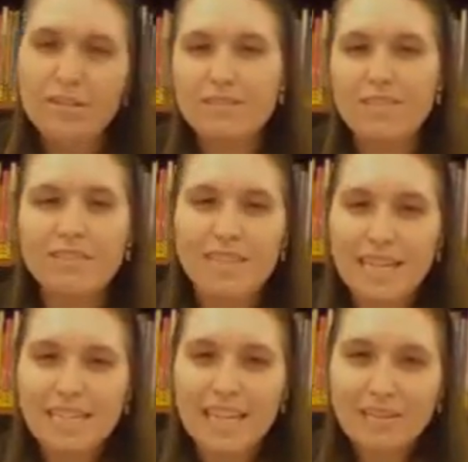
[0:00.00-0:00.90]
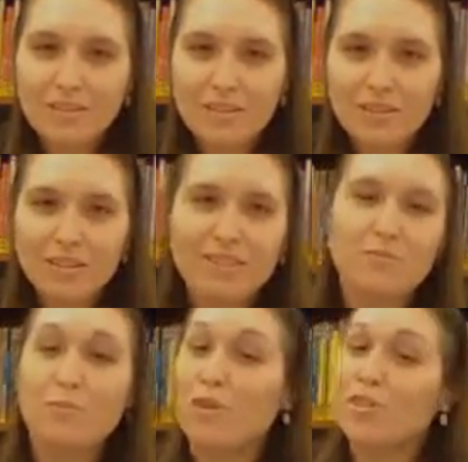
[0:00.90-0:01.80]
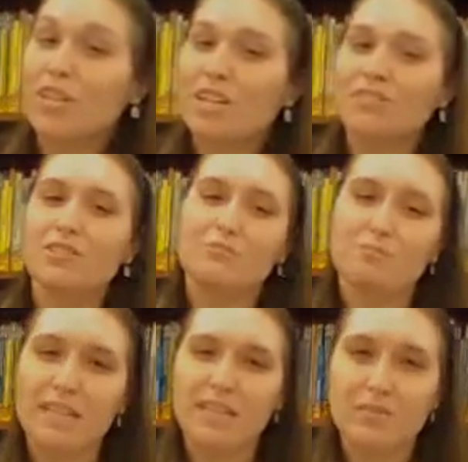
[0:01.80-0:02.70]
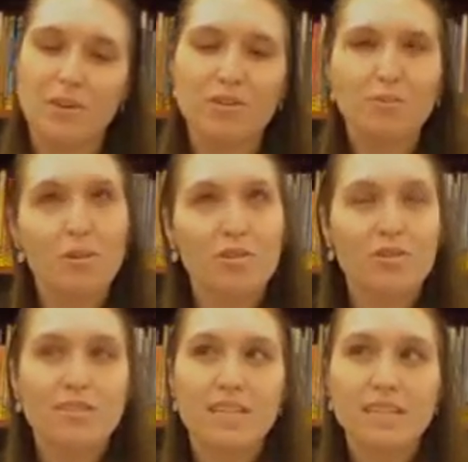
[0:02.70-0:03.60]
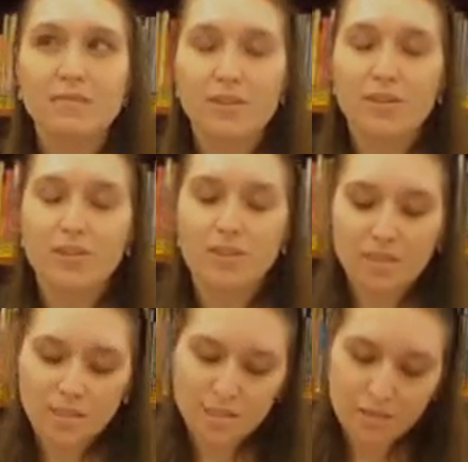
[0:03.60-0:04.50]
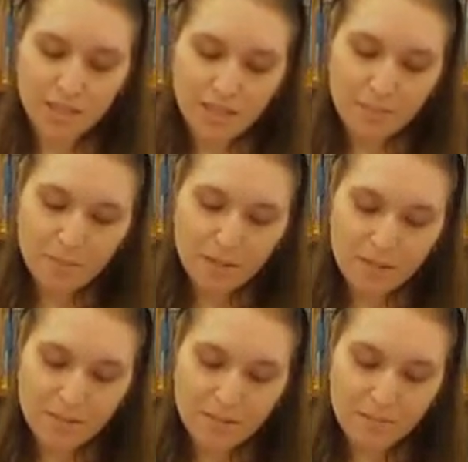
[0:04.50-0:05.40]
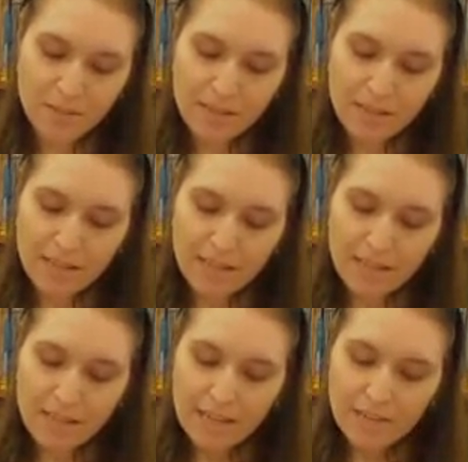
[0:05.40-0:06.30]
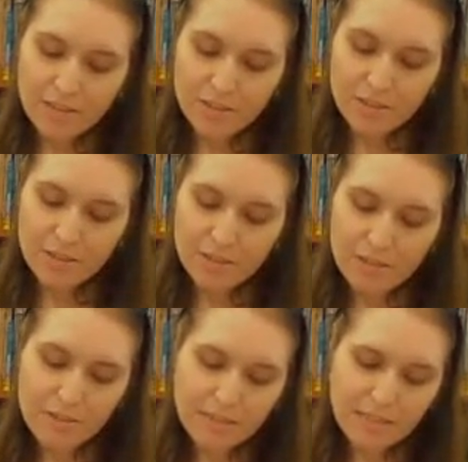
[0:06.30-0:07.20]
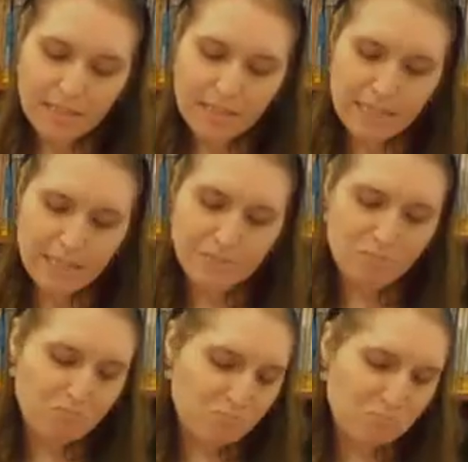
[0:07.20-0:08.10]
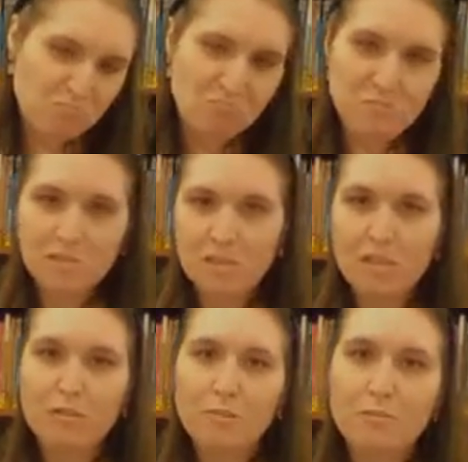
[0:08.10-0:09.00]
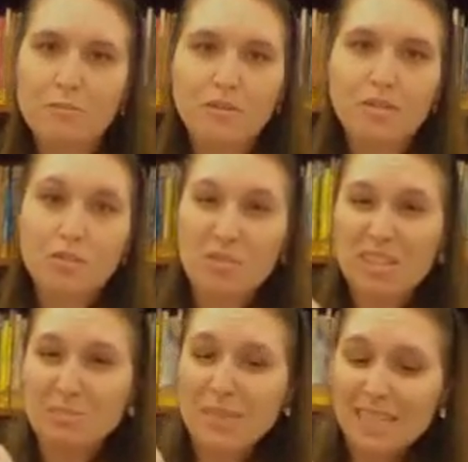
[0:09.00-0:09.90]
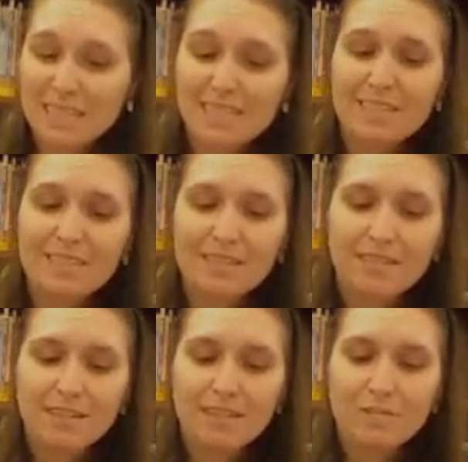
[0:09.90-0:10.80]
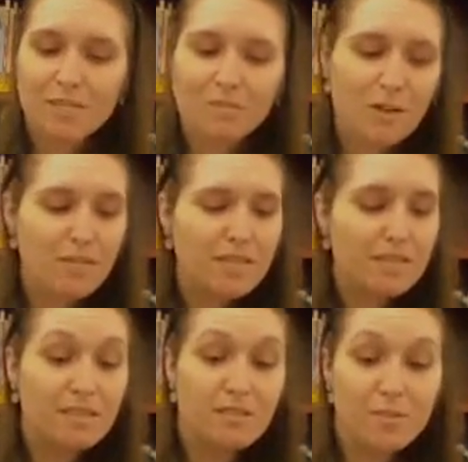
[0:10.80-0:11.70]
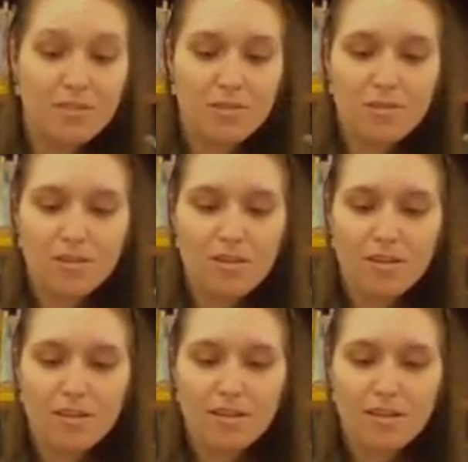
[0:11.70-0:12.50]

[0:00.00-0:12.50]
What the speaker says: Doesn't take that long because it's watercolor. It's mainly water, and water doesn't take very long to dry up. And so I would say a little bit more than 20 minutes, which probably is a little bit too long.